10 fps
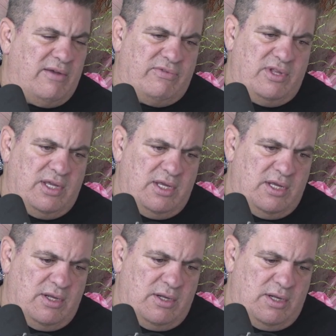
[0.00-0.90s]
Have
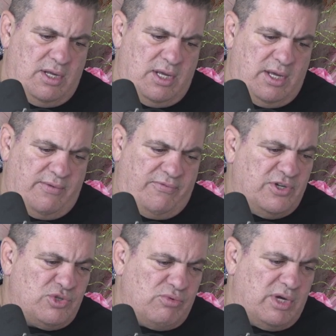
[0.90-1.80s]
the
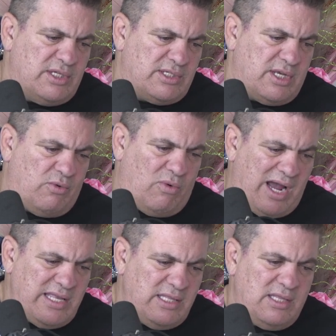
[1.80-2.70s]
first one is a
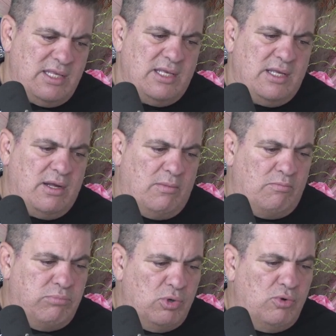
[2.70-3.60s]
white,
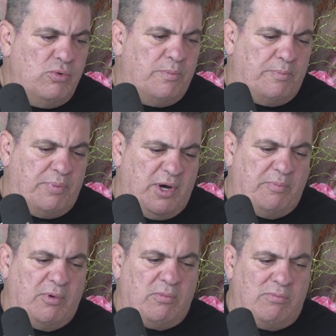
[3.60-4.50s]
blue,
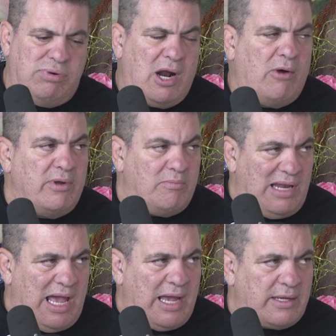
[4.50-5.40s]
purple, brown,
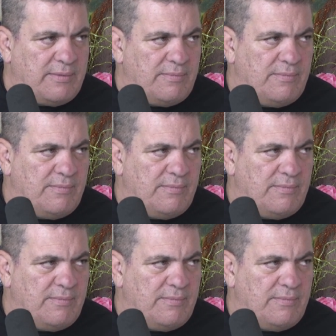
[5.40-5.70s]
and black.